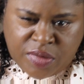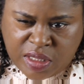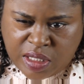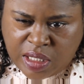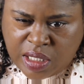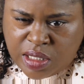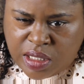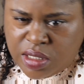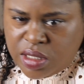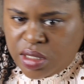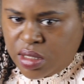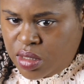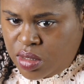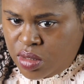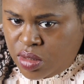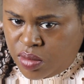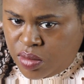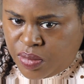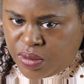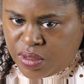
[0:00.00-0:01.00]
lace a
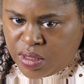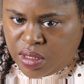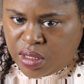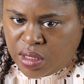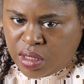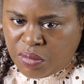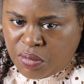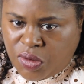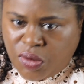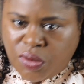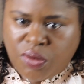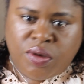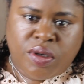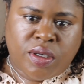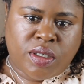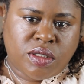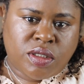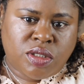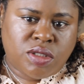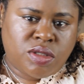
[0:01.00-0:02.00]
little bit, I'm
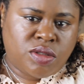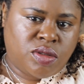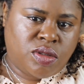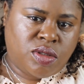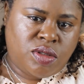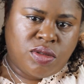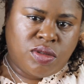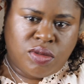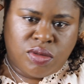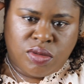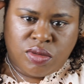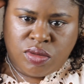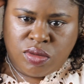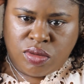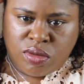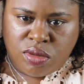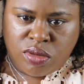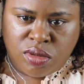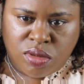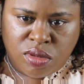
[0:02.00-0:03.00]
going to
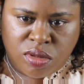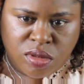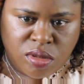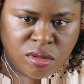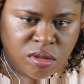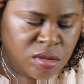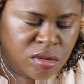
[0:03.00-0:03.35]
use